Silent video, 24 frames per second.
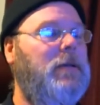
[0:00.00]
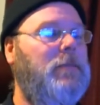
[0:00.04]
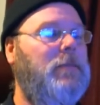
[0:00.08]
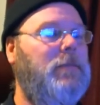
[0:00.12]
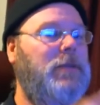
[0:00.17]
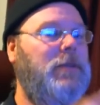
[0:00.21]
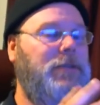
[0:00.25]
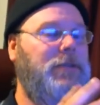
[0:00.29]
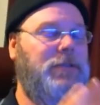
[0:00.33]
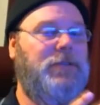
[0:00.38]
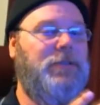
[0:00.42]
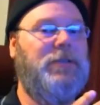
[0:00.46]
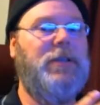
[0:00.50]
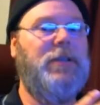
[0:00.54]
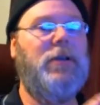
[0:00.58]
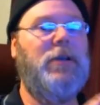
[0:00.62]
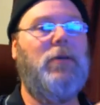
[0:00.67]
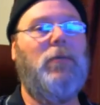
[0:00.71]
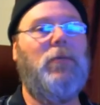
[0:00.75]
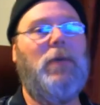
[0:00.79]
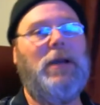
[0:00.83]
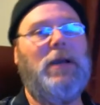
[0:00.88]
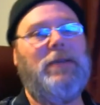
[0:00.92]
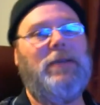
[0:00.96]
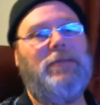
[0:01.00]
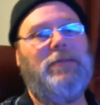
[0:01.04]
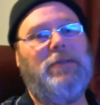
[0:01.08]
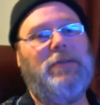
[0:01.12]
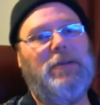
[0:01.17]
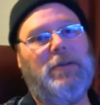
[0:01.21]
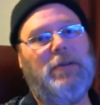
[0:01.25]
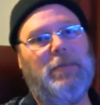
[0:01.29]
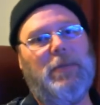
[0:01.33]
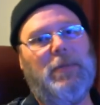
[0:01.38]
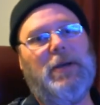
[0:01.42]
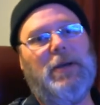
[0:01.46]
But you're still wasting
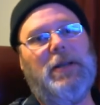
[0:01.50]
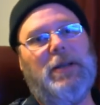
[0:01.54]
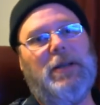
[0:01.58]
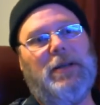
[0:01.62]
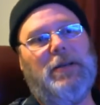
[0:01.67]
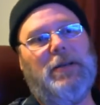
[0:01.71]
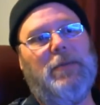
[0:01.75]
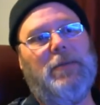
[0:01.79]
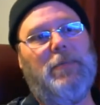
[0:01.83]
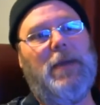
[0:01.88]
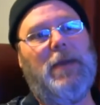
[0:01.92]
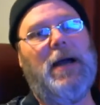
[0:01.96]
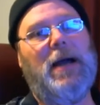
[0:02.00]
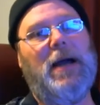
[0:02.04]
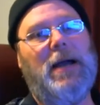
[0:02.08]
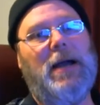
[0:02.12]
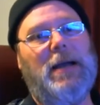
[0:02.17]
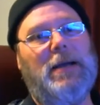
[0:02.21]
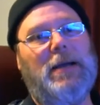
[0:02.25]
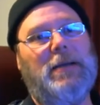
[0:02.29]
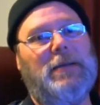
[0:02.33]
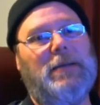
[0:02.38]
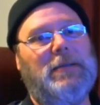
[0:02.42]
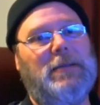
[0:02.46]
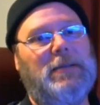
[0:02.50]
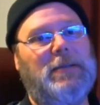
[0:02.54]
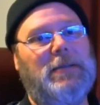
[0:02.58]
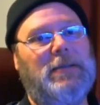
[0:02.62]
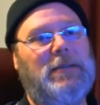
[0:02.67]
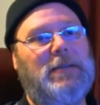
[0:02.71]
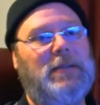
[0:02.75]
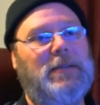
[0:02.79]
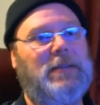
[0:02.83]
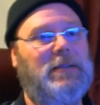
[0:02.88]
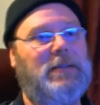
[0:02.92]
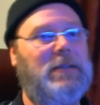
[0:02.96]
your money to buy a
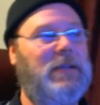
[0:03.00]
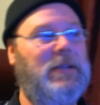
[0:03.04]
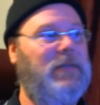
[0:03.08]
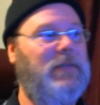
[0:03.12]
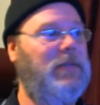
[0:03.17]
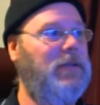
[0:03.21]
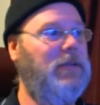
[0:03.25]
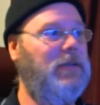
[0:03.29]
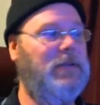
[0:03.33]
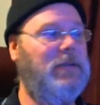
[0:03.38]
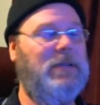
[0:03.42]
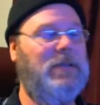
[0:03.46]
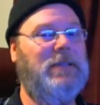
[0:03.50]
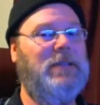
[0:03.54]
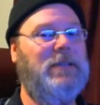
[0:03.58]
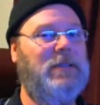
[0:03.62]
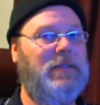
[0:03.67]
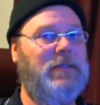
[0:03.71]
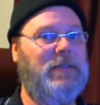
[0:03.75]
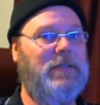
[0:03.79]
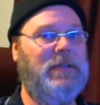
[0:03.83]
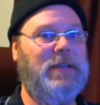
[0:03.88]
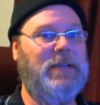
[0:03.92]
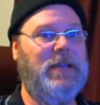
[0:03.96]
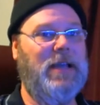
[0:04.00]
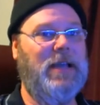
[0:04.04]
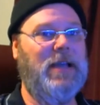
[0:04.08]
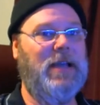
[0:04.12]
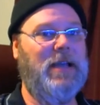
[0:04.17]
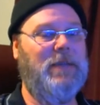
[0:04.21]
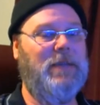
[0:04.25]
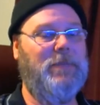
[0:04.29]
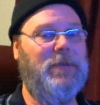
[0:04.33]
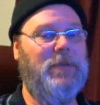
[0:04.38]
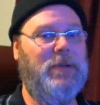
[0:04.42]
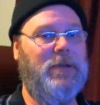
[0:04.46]
1070 or a 1070 Ti
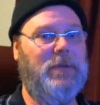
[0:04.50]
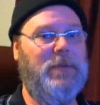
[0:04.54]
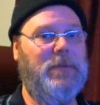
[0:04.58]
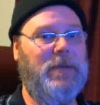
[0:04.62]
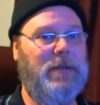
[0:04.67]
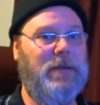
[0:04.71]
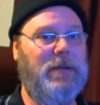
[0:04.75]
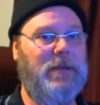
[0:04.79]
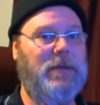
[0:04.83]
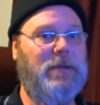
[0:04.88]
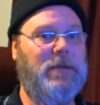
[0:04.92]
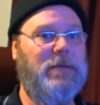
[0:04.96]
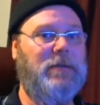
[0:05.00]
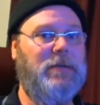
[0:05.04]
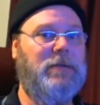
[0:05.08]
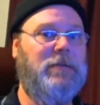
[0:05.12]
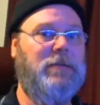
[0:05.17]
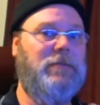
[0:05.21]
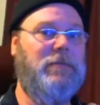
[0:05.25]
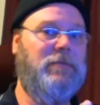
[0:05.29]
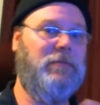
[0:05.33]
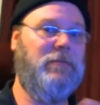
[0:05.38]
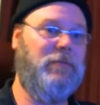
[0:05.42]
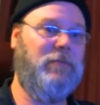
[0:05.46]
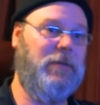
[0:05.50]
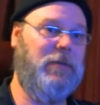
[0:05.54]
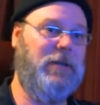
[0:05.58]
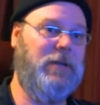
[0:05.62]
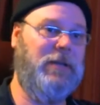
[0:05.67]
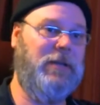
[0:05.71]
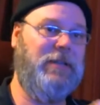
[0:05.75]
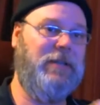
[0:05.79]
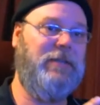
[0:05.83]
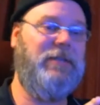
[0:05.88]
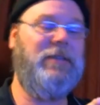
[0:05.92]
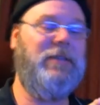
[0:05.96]
and put them in one
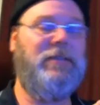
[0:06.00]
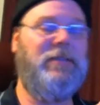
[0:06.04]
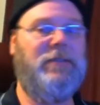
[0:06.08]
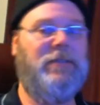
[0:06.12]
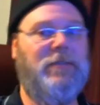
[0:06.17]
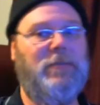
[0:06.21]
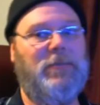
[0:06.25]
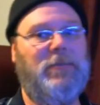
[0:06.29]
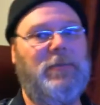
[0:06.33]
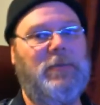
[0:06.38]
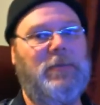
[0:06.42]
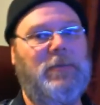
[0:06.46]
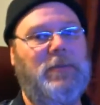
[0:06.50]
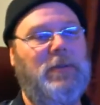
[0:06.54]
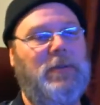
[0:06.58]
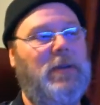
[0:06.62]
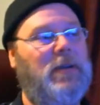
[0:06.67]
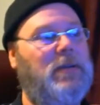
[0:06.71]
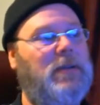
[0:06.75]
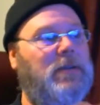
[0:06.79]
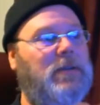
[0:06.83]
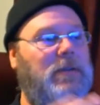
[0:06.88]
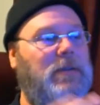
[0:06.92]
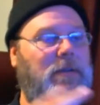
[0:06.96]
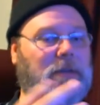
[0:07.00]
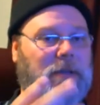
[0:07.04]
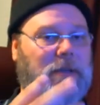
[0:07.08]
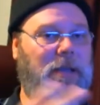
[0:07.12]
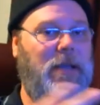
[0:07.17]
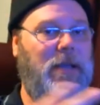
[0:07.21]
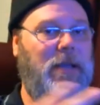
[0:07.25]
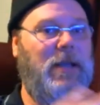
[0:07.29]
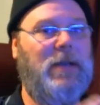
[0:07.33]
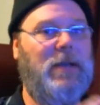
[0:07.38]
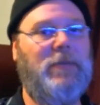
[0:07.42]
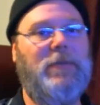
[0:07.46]
of these systems.
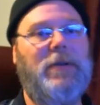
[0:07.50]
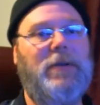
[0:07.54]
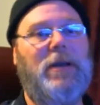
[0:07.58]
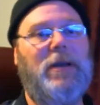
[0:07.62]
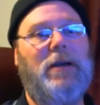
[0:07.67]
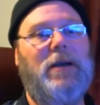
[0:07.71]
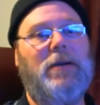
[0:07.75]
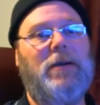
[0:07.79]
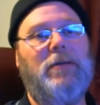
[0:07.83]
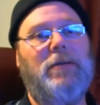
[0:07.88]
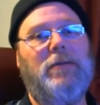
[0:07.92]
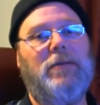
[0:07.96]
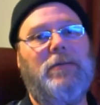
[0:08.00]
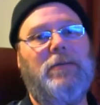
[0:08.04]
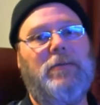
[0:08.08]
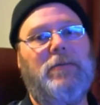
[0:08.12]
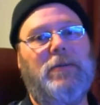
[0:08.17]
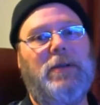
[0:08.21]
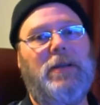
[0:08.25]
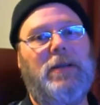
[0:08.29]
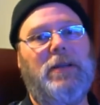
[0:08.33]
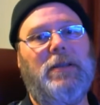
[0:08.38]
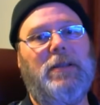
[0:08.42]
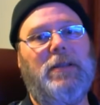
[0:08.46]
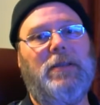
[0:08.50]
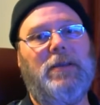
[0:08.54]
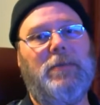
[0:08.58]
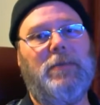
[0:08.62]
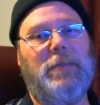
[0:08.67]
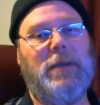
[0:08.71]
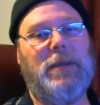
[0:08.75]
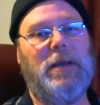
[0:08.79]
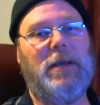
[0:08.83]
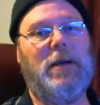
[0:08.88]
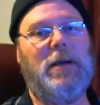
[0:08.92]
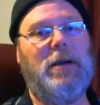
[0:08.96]
Again, I would not go
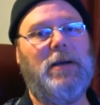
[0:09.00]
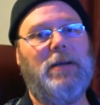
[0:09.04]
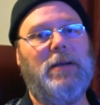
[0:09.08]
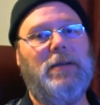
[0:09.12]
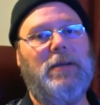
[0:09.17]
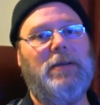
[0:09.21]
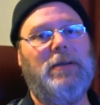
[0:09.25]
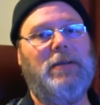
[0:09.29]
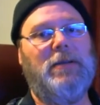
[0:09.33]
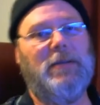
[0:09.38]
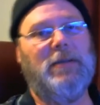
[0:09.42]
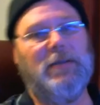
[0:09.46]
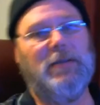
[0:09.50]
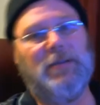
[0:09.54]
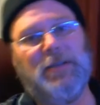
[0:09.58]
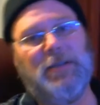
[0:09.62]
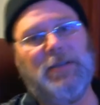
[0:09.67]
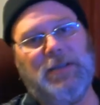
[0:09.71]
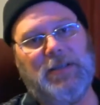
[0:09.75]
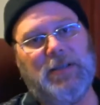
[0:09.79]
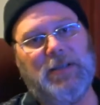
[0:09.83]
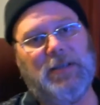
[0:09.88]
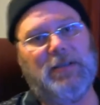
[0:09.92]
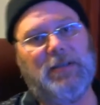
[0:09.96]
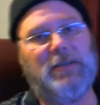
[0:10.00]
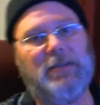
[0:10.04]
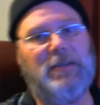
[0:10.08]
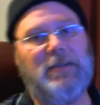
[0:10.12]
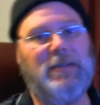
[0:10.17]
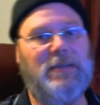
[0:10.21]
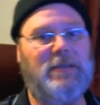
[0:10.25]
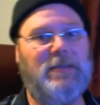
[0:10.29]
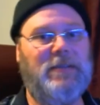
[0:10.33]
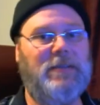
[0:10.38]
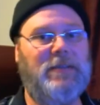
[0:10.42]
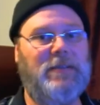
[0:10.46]
anything beyond the GTX
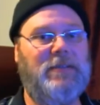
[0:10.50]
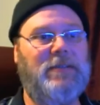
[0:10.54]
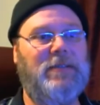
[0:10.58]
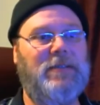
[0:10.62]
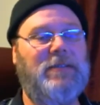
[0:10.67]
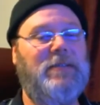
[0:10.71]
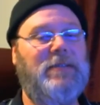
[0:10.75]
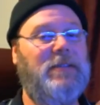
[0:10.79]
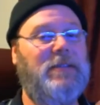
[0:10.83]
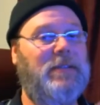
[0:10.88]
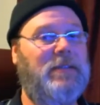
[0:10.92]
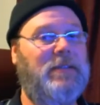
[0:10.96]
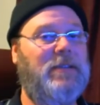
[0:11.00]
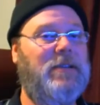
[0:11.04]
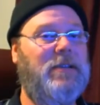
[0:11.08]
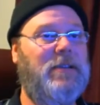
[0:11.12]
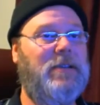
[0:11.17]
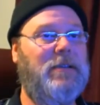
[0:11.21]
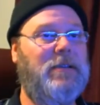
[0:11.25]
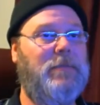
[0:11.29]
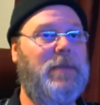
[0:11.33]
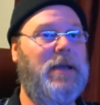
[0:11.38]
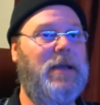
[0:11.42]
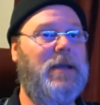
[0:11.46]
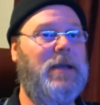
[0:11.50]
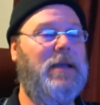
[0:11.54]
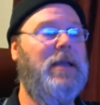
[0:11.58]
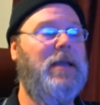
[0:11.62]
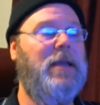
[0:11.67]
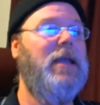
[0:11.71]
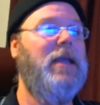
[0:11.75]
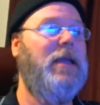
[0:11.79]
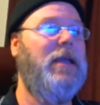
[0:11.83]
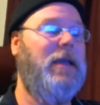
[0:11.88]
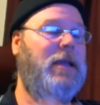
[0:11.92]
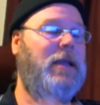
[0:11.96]
1060 6 GB.
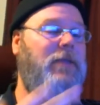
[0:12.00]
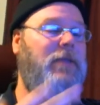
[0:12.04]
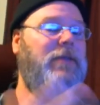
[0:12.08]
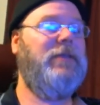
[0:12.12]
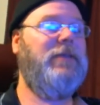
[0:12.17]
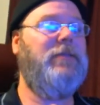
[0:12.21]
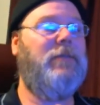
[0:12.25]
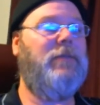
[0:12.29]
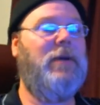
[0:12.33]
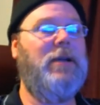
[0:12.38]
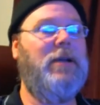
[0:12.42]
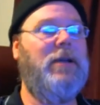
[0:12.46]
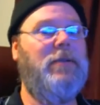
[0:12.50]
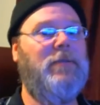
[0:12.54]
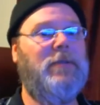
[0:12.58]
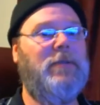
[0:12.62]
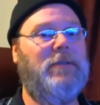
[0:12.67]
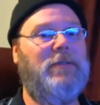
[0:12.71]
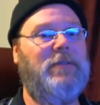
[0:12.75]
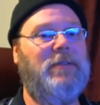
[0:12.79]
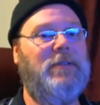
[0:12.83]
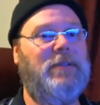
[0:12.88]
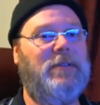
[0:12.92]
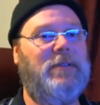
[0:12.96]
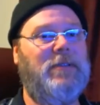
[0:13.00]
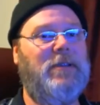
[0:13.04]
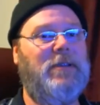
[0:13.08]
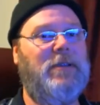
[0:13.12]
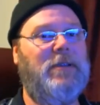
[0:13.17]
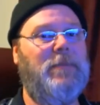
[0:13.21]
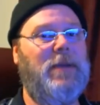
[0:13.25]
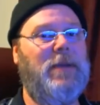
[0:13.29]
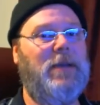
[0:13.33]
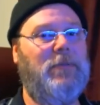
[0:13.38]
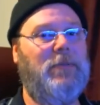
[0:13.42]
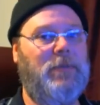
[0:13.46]
And the reason why you want the 6
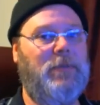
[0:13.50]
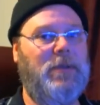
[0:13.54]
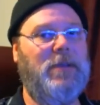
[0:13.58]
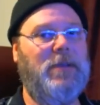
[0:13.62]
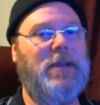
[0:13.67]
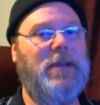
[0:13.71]
GB is where you